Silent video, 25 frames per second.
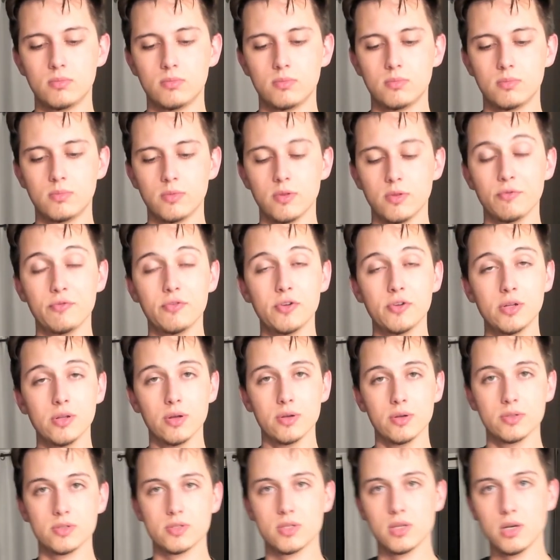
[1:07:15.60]
the
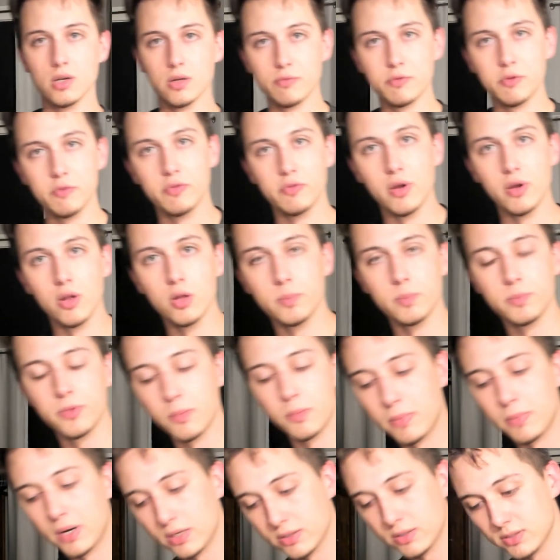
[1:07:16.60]
feelings that I've developed, the
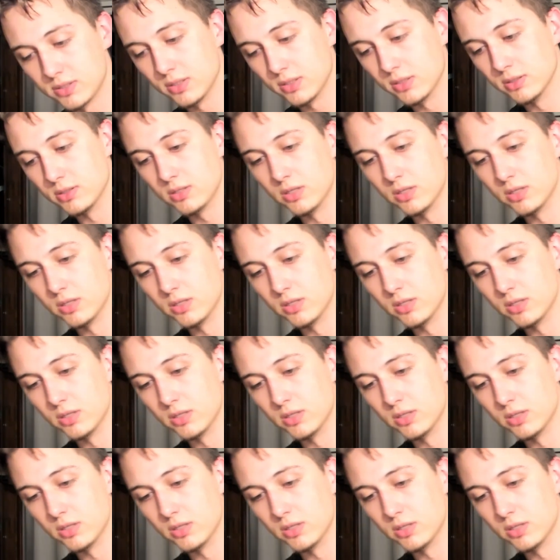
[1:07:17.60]
mindsets